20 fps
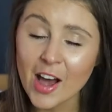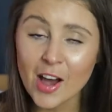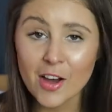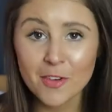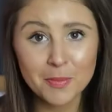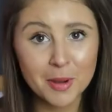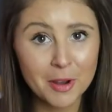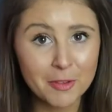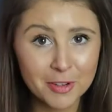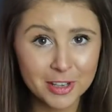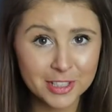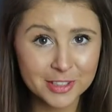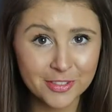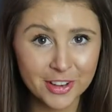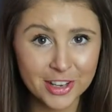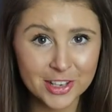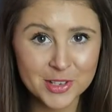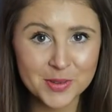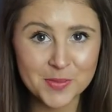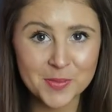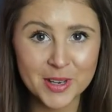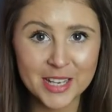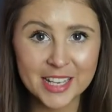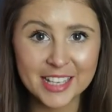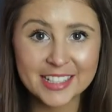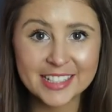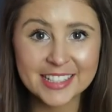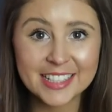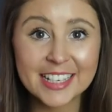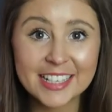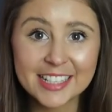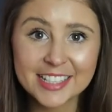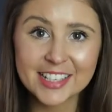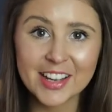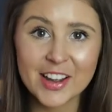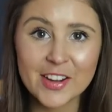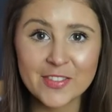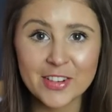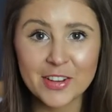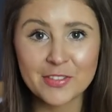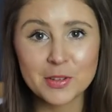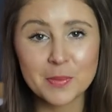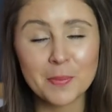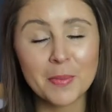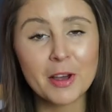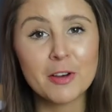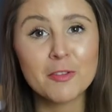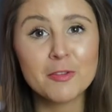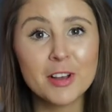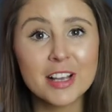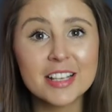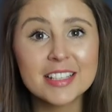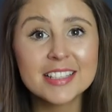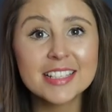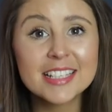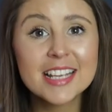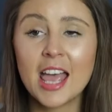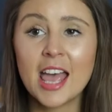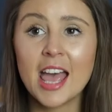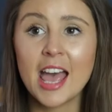of Belfast Fashion Week since I've lived in Belfast.